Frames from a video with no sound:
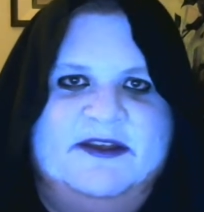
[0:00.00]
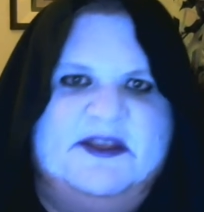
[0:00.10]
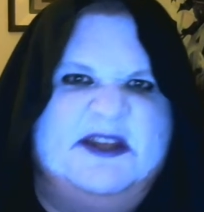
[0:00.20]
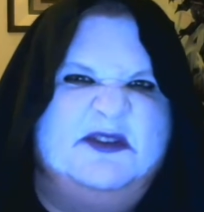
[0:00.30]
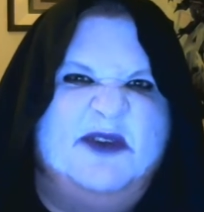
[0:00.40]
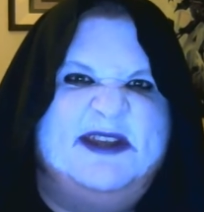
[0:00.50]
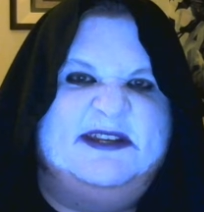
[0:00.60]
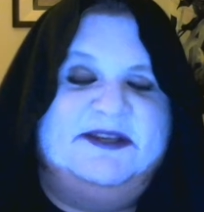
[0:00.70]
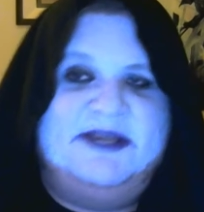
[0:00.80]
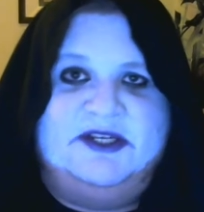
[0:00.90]
That's right,
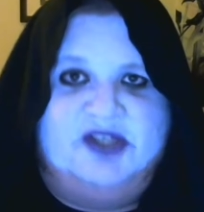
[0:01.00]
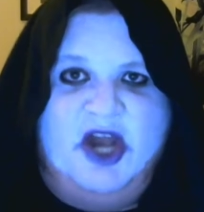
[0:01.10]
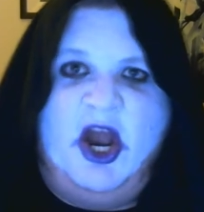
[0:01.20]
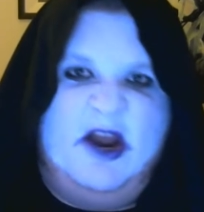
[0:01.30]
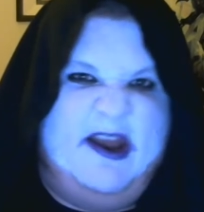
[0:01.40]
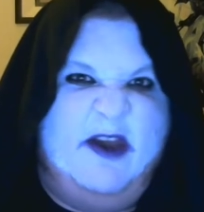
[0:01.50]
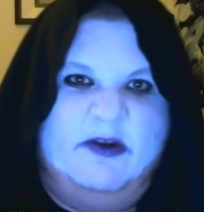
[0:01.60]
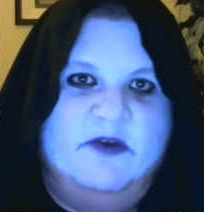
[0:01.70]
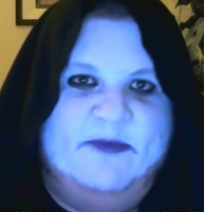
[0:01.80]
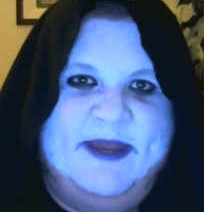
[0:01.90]
eat your heart out,
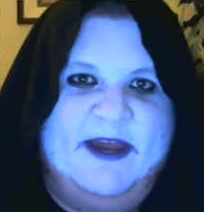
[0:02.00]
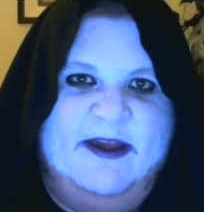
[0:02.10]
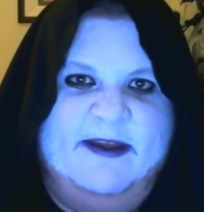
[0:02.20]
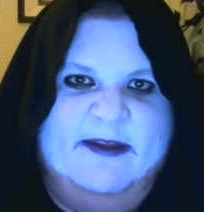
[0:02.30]
Lumia.